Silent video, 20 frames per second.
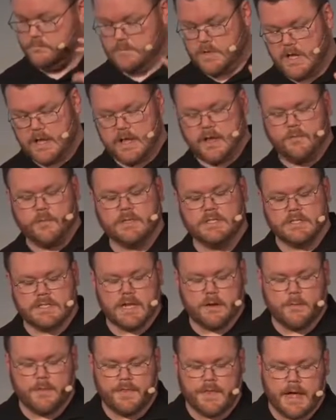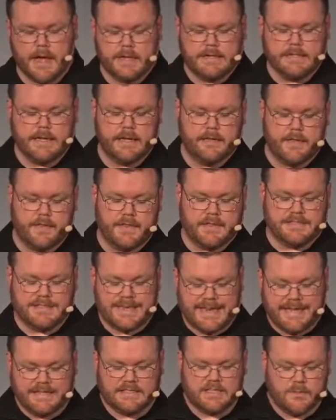if we stick with the idea that this
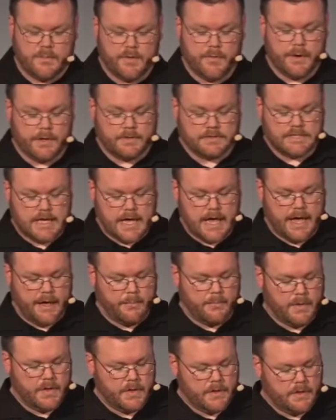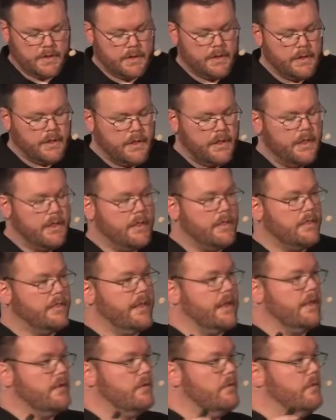needs to be real time,
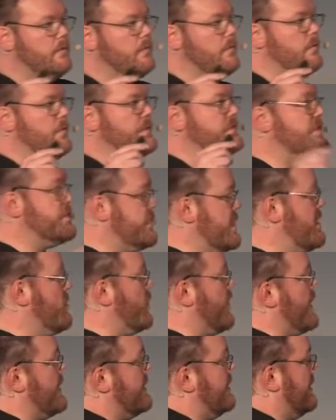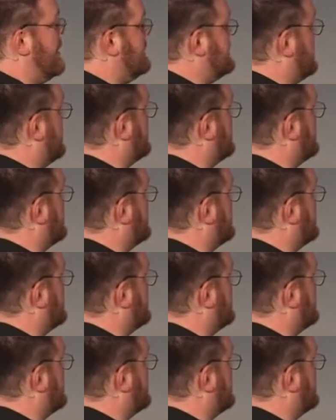then the stream we're analyzing is